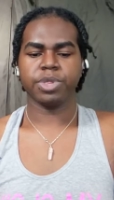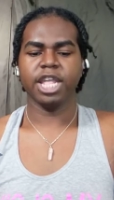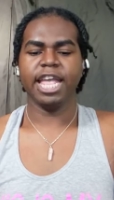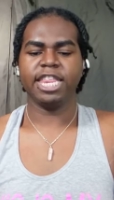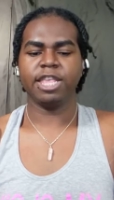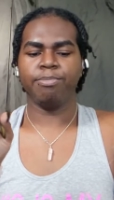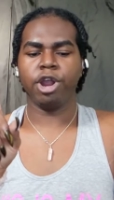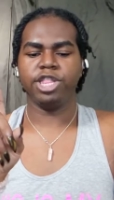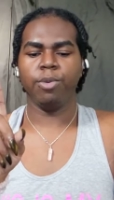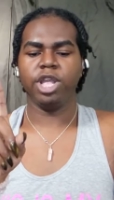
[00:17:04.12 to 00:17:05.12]
And that's the
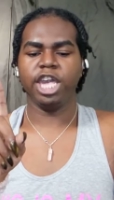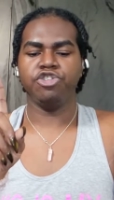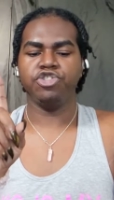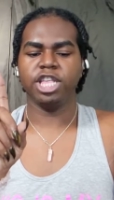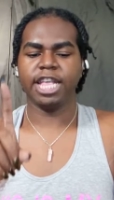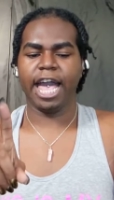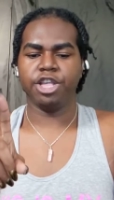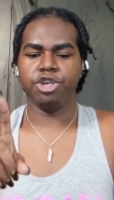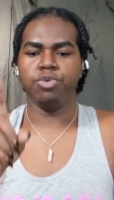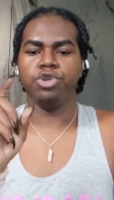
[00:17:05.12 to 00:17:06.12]
part they want to get you to
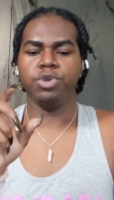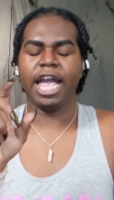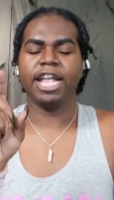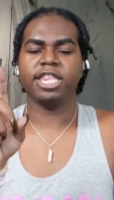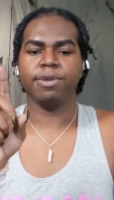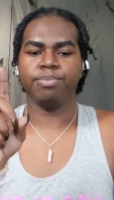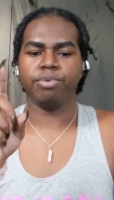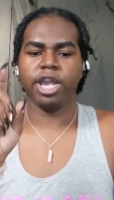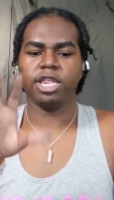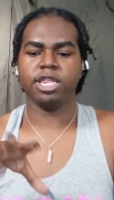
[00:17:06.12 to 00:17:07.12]
not do. Do not
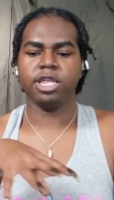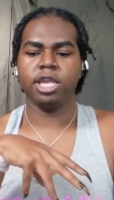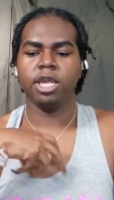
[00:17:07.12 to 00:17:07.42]
suppress.